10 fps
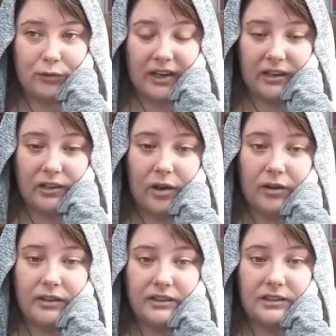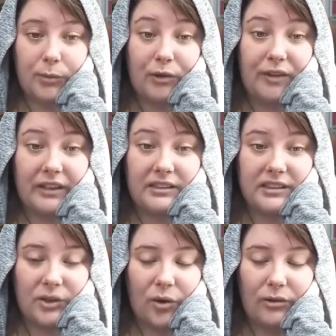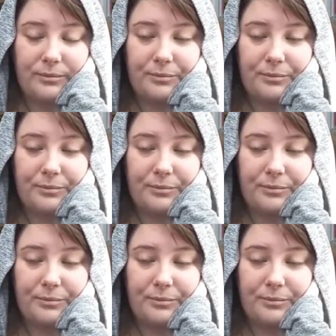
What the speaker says: recognised my face is hot,